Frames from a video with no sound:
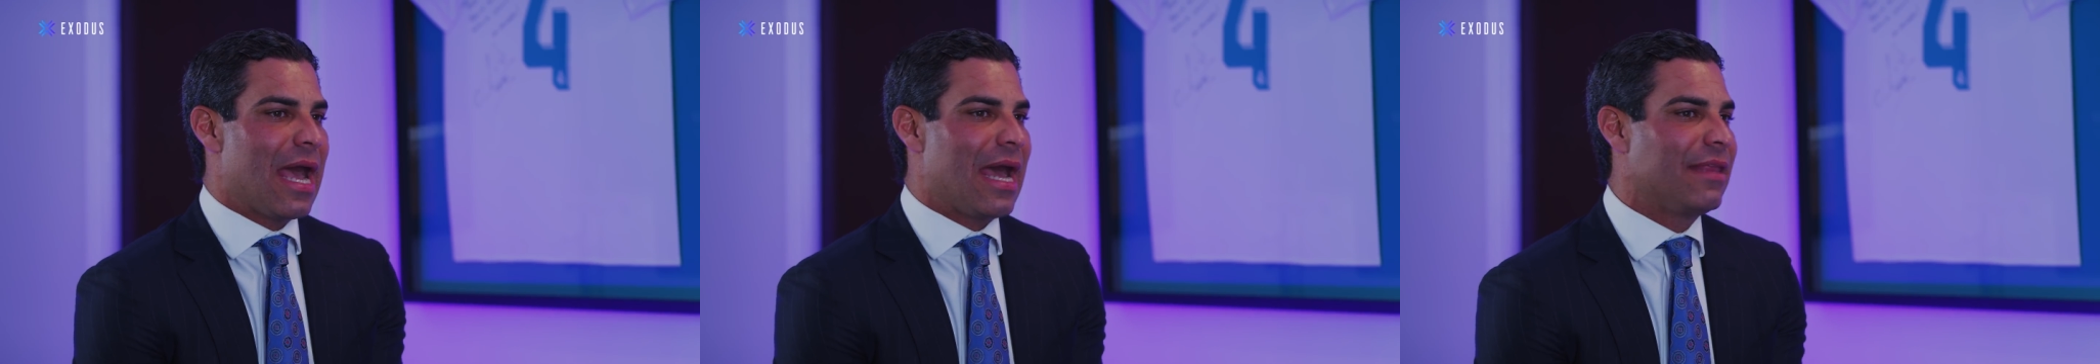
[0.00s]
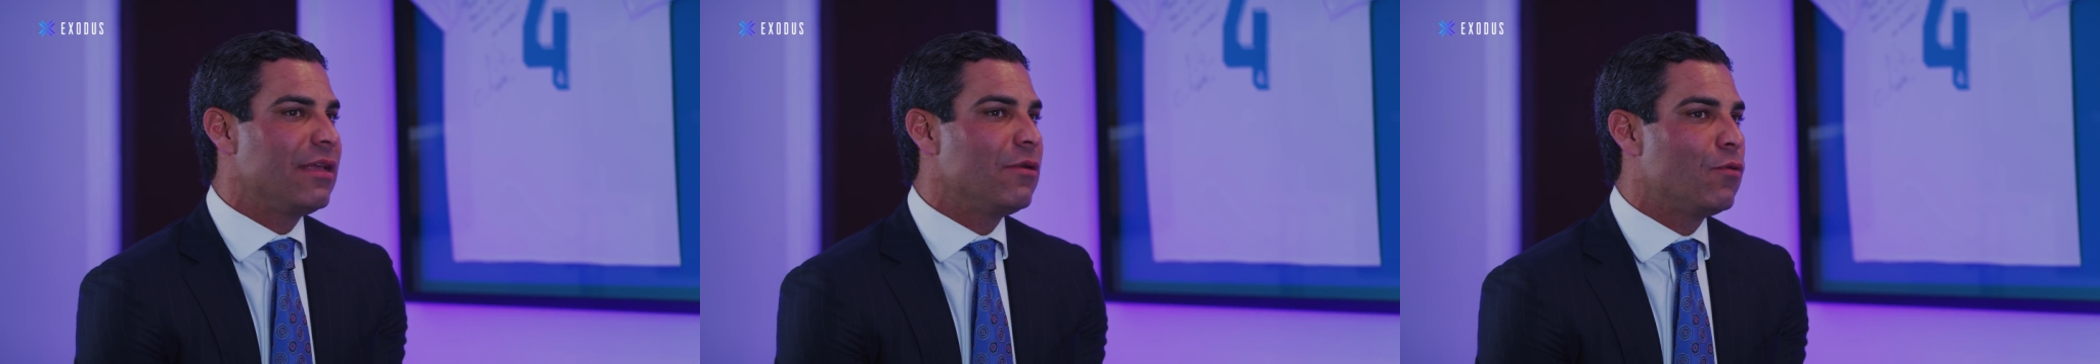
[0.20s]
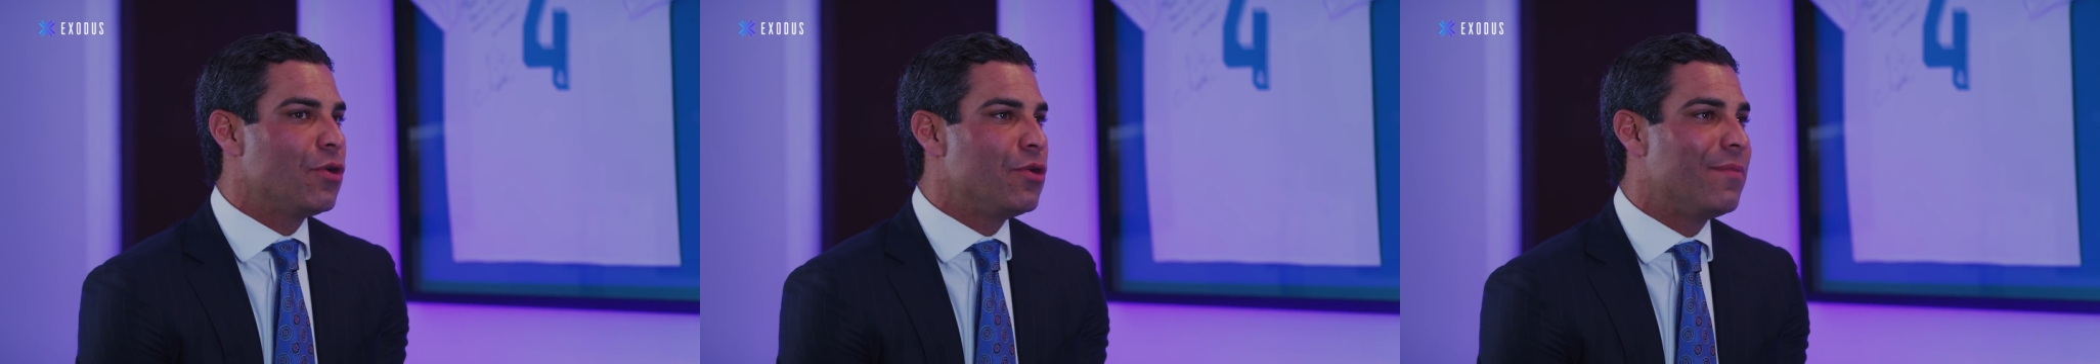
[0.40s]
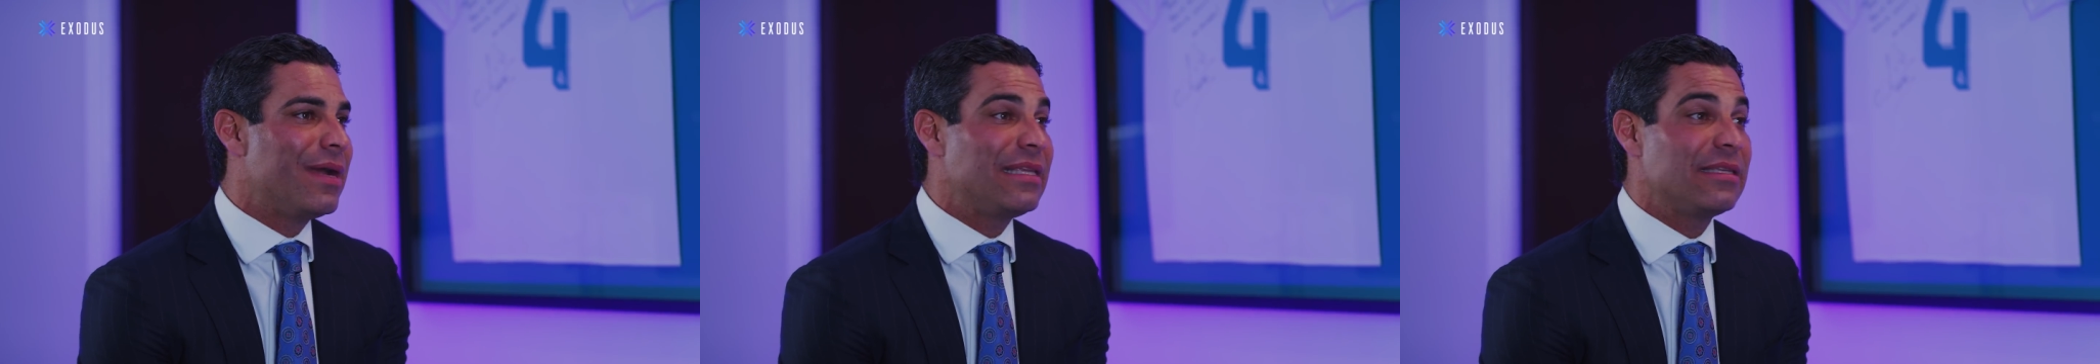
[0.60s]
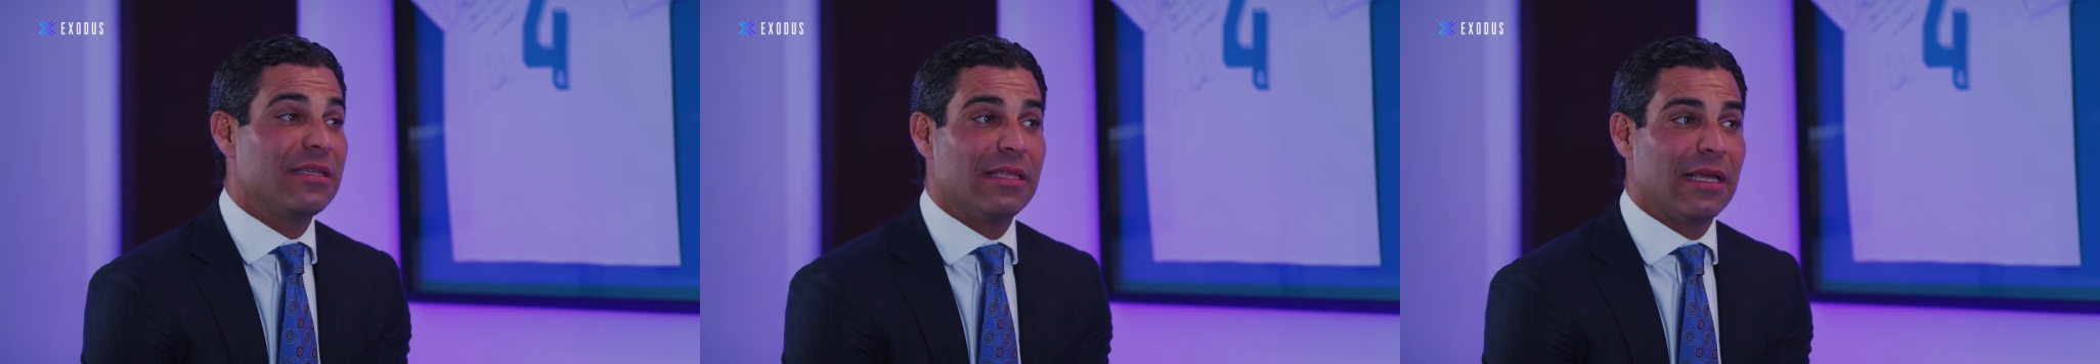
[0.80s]
I think where you
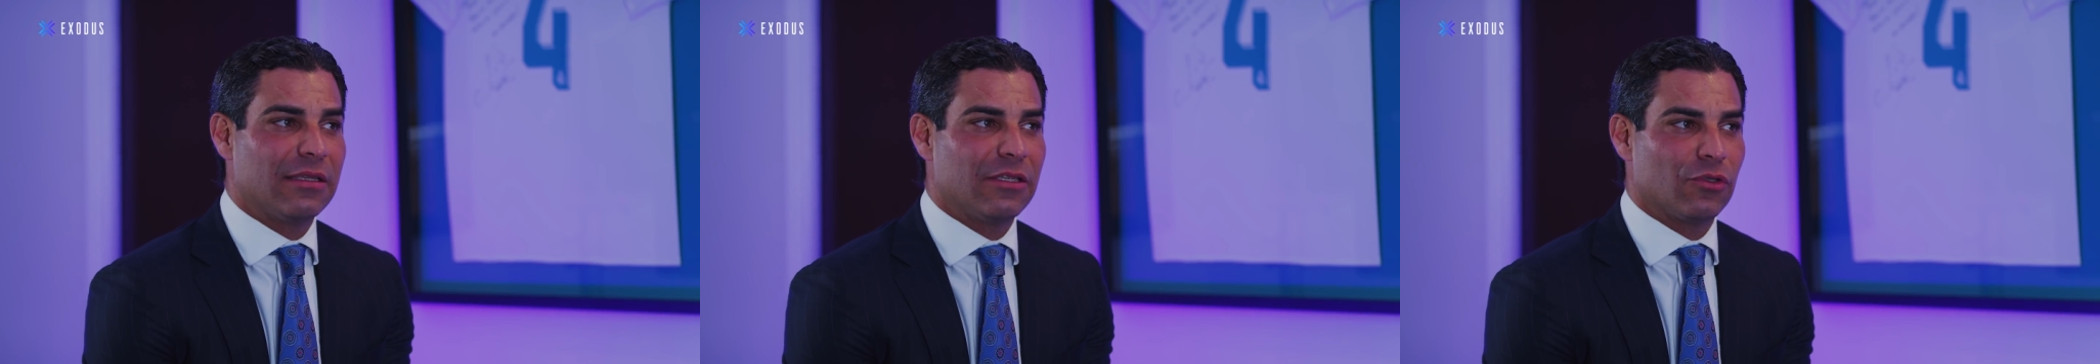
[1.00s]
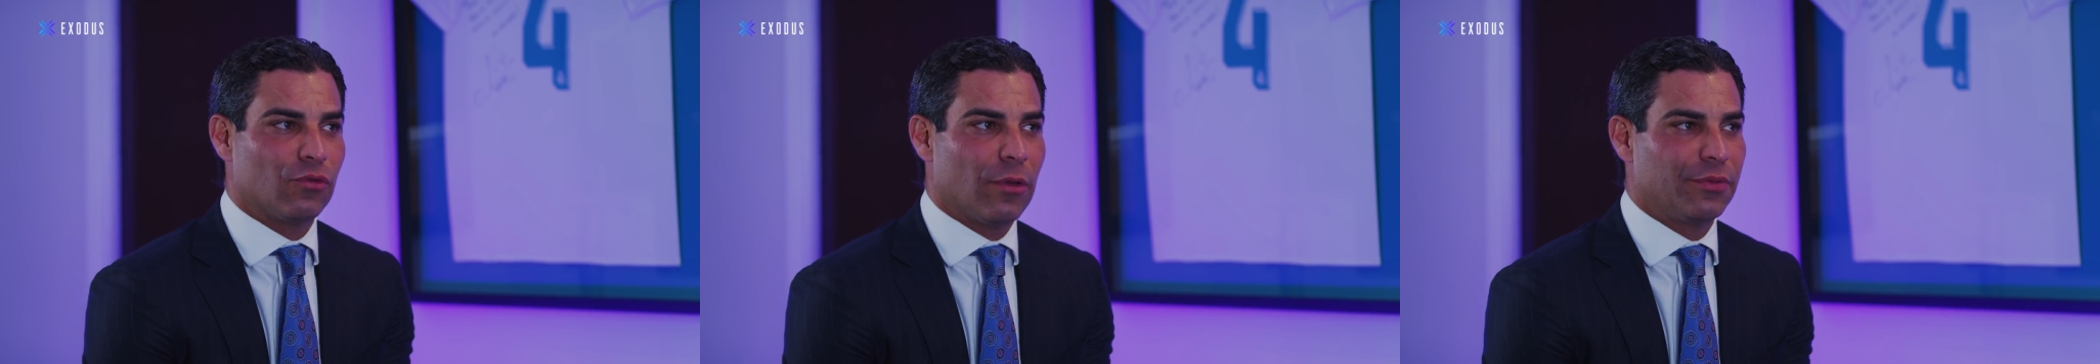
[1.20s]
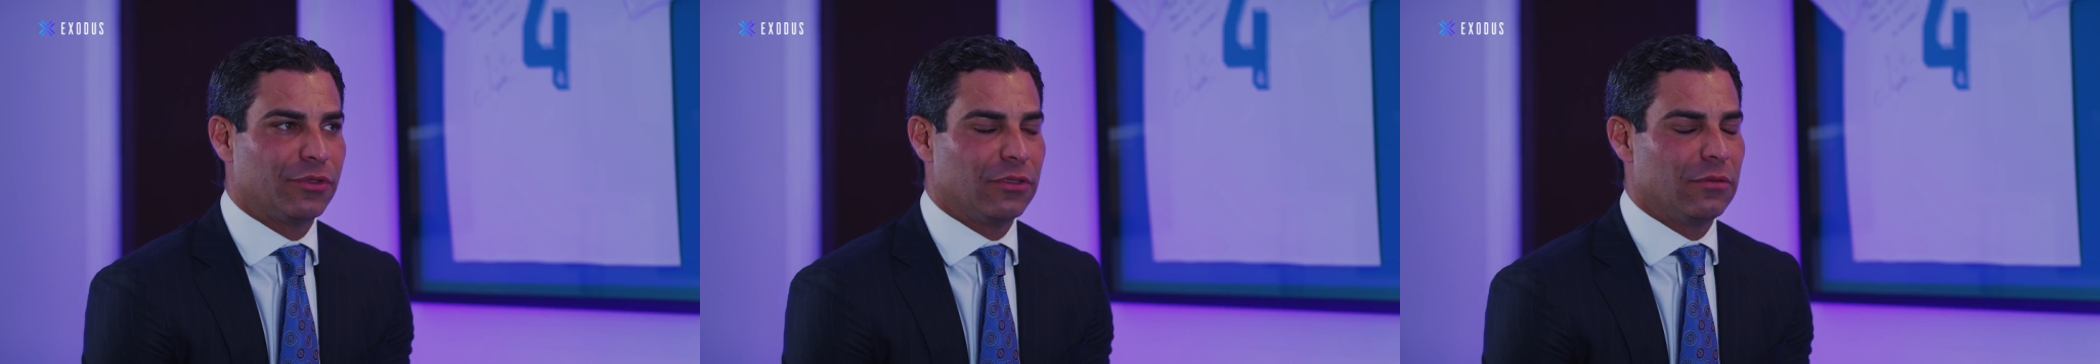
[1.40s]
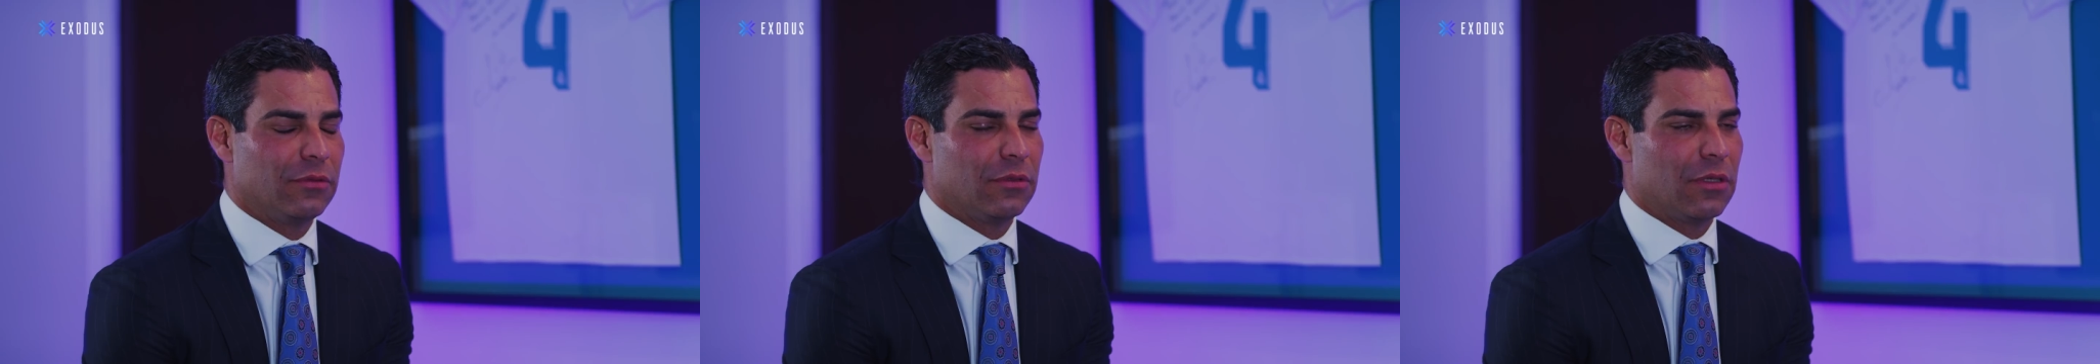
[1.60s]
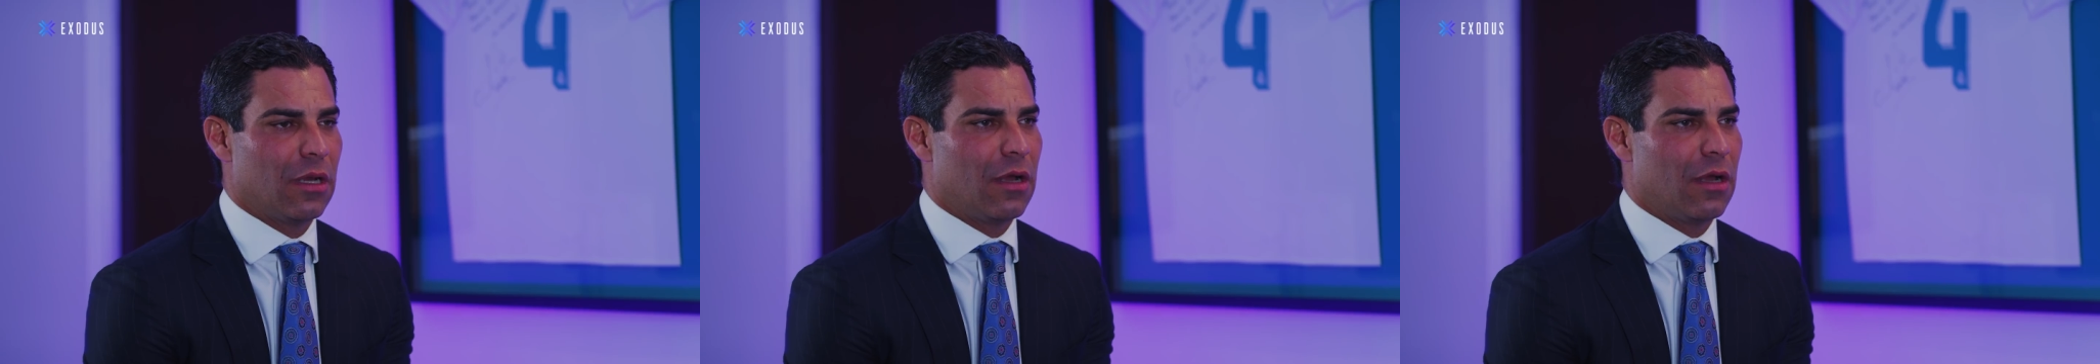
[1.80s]
might see that disruption